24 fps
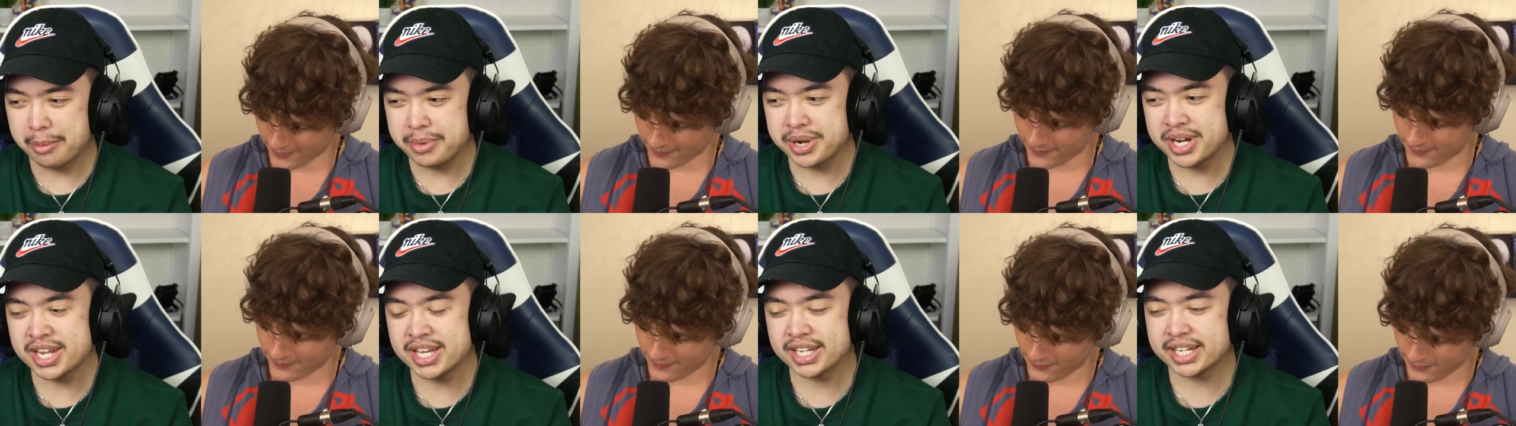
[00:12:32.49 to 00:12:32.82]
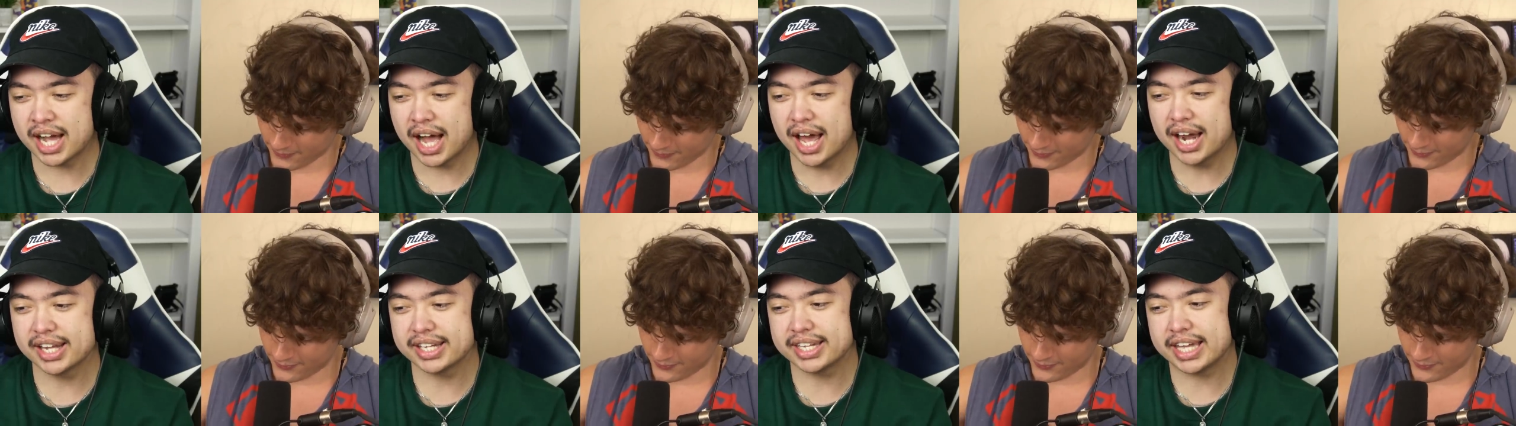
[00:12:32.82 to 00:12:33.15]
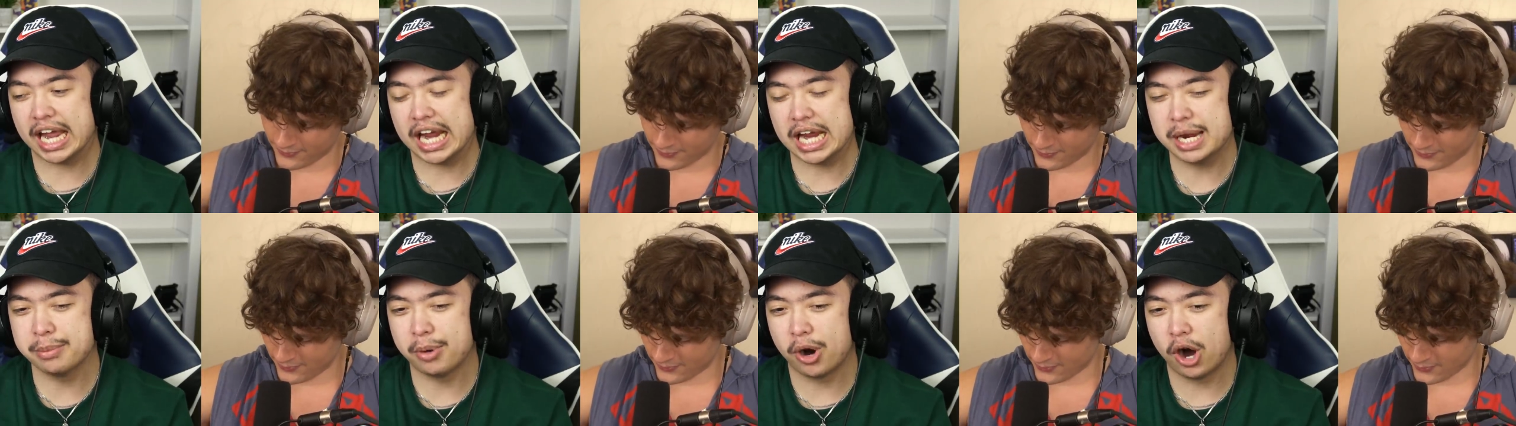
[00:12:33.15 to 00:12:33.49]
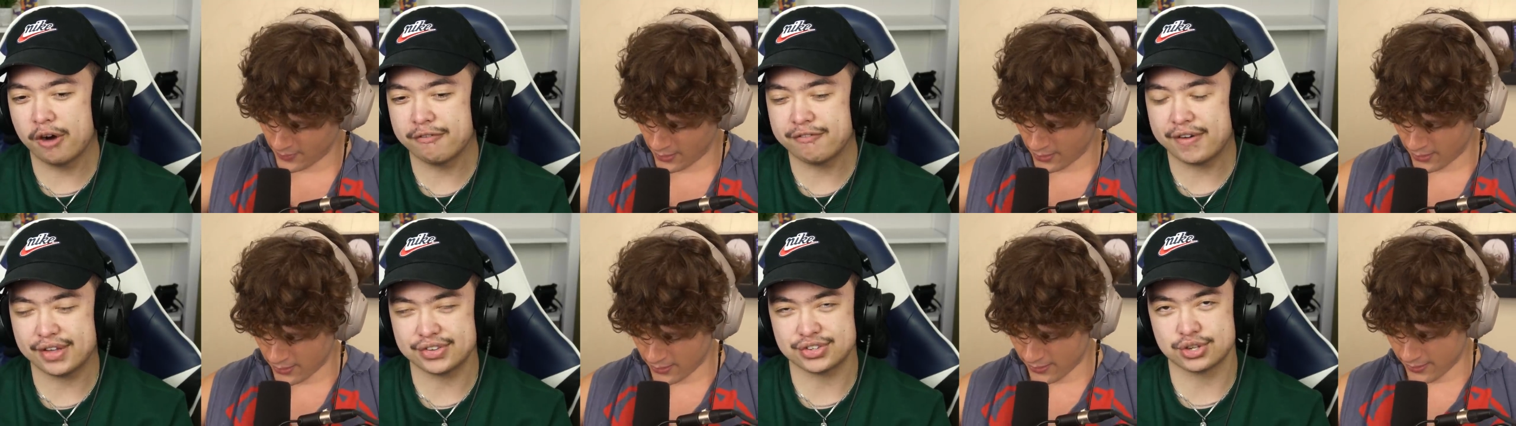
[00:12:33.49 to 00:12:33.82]
Speaker 1: I mean, he kind of came
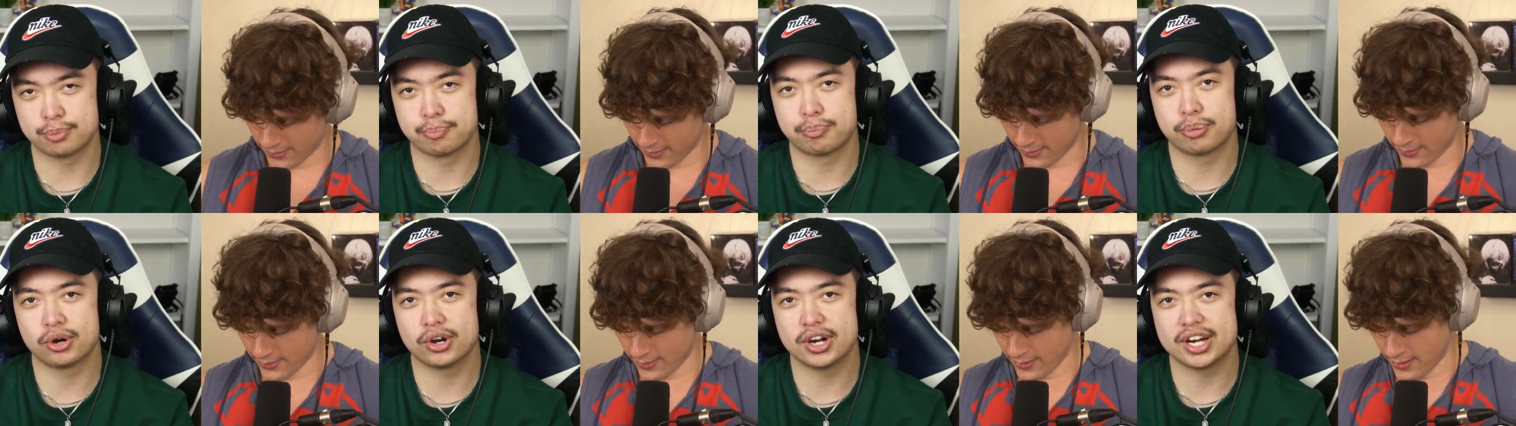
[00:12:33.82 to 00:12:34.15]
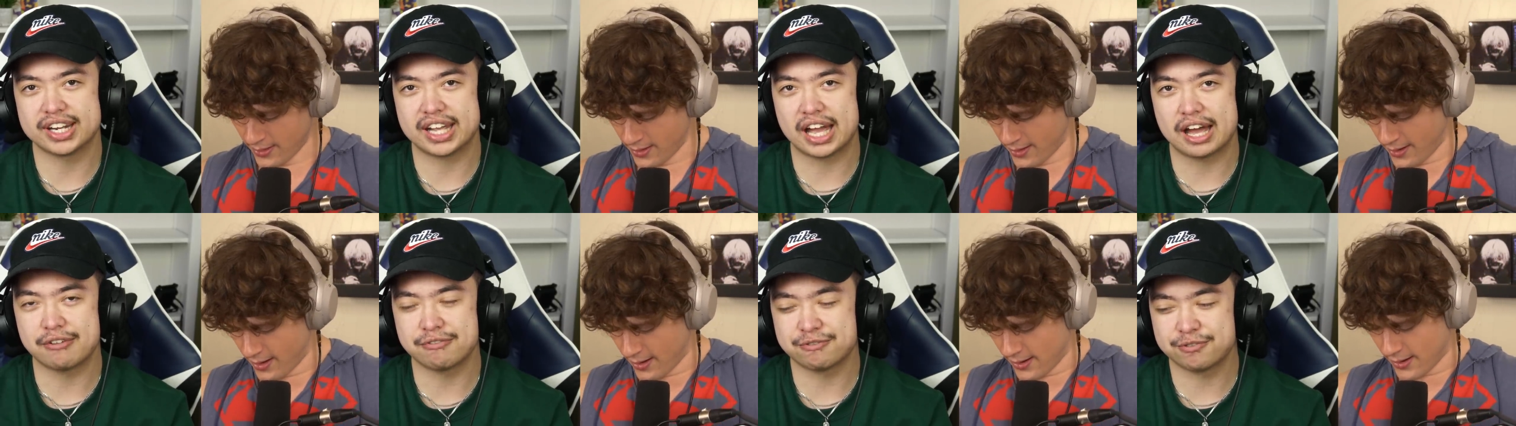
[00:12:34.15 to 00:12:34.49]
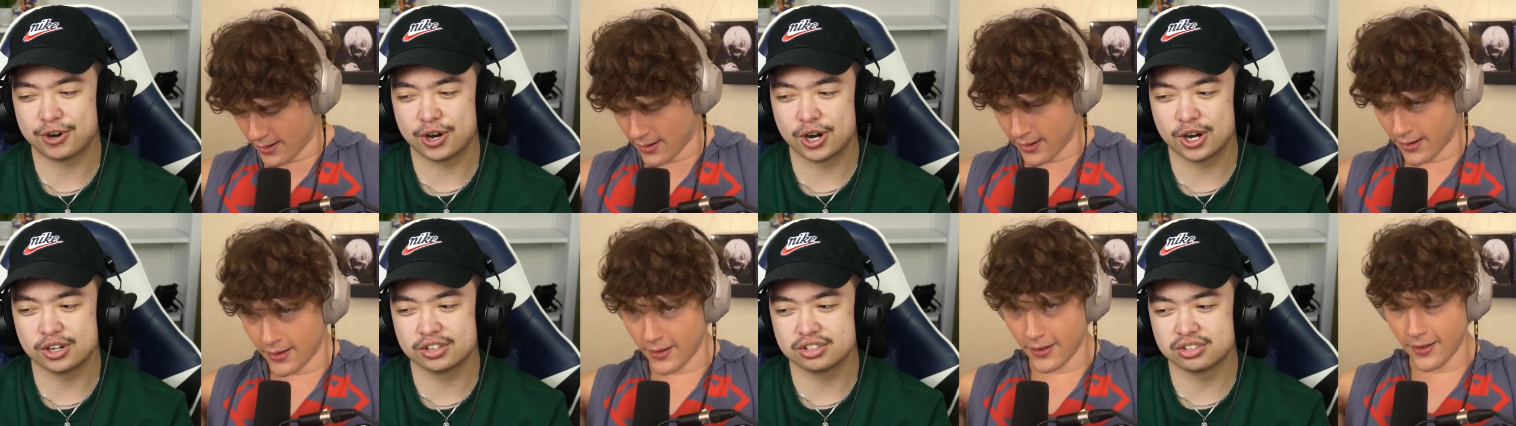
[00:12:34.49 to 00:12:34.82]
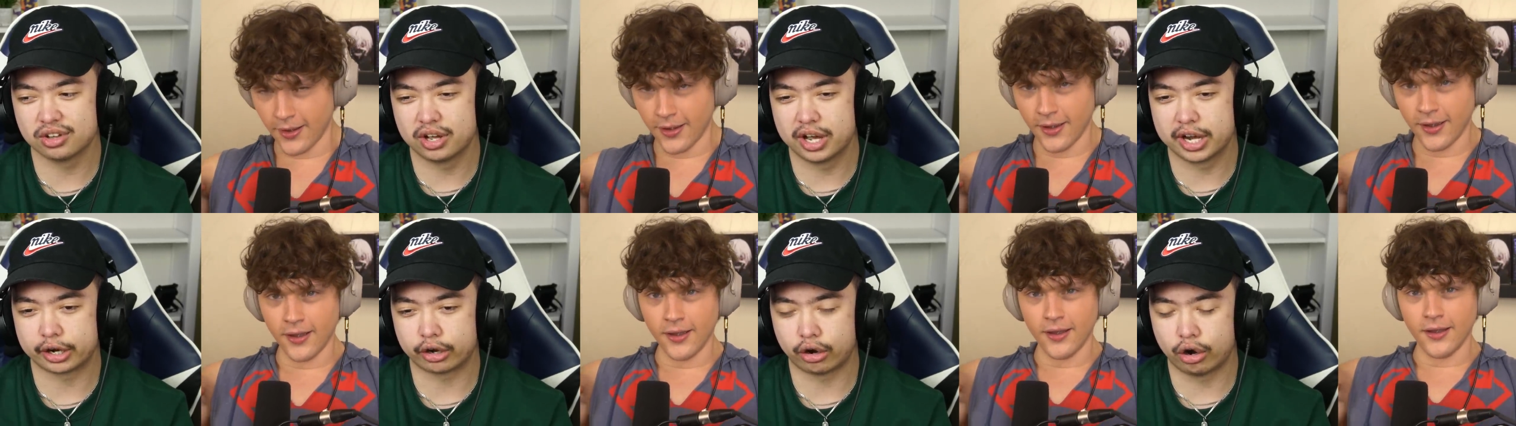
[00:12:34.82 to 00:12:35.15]
off as a prick at
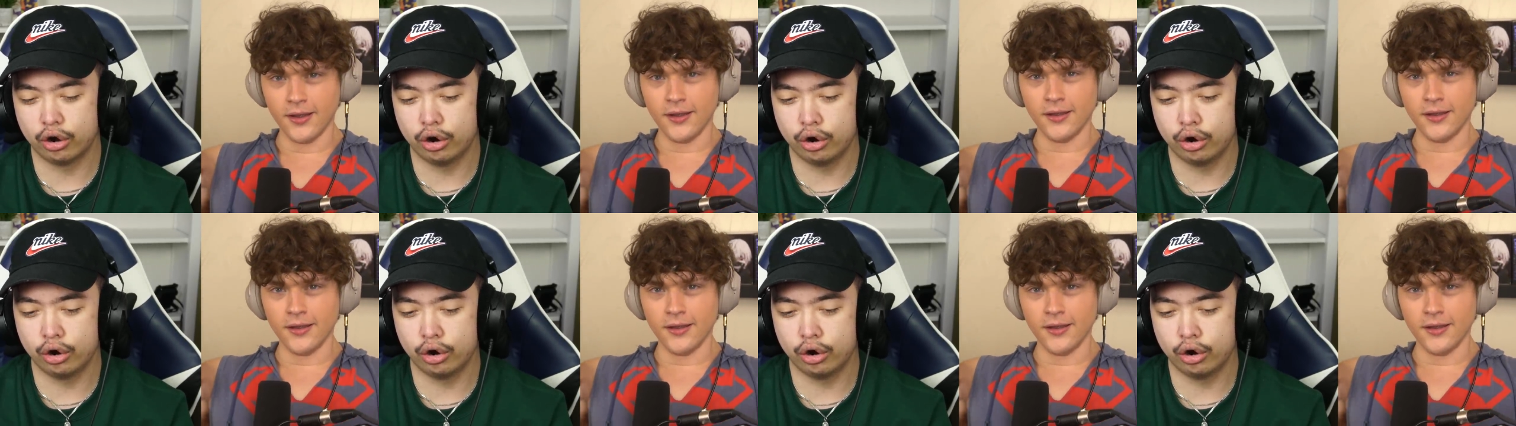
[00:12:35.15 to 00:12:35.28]
first, like,